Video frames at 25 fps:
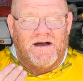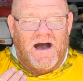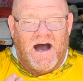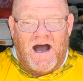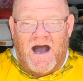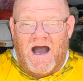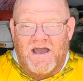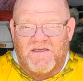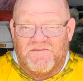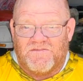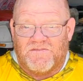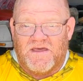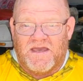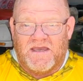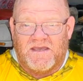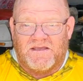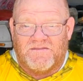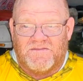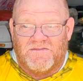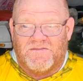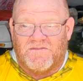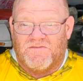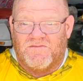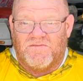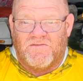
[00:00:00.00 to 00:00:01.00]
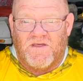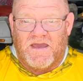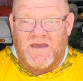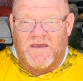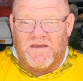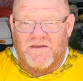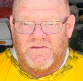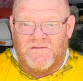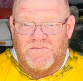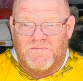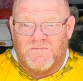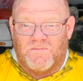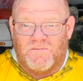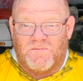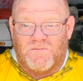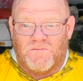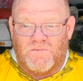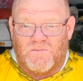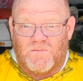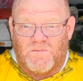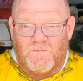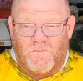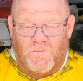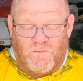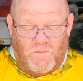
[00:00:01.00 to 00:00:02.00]
I think
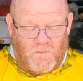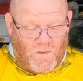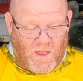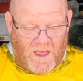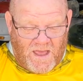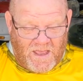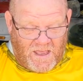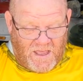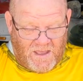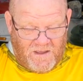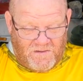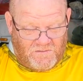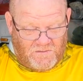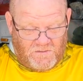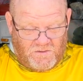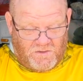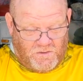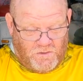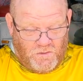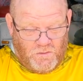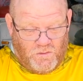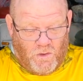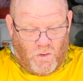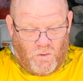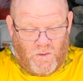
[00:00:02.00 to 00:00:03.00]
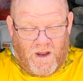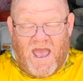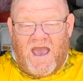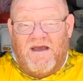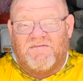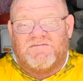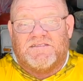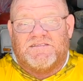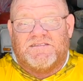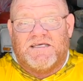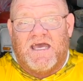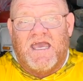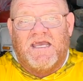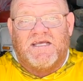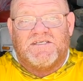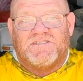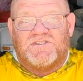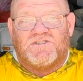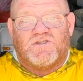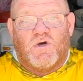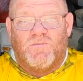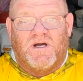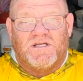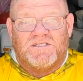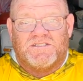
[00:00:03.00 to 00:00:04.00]
you don't have to take
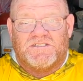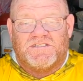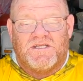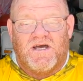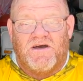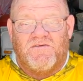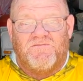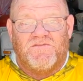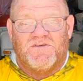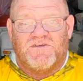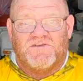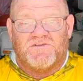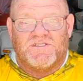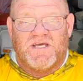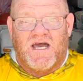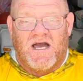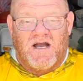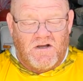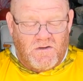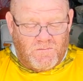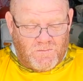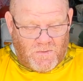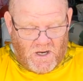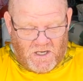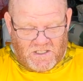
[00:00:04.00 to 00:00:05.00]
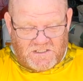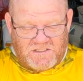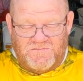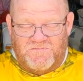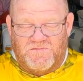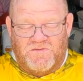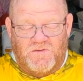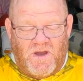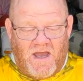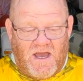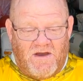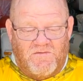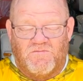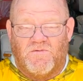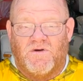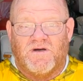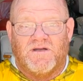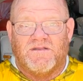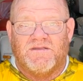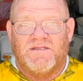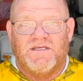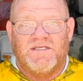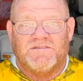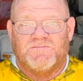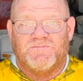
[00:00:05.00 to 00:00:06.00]
so much stuff in your tackle box if you have one
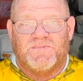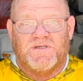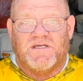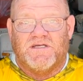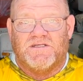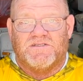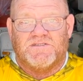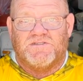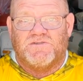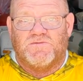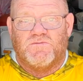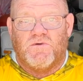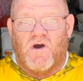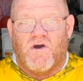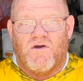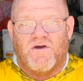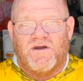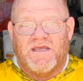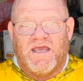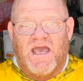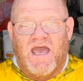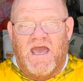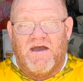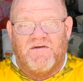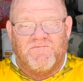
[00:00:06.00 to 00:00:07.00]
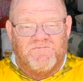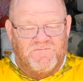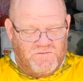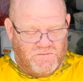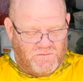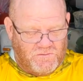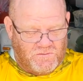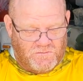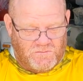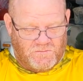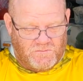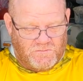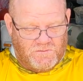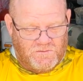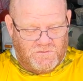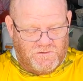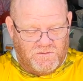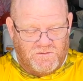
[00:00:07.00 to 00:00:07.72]
of these, because you already have your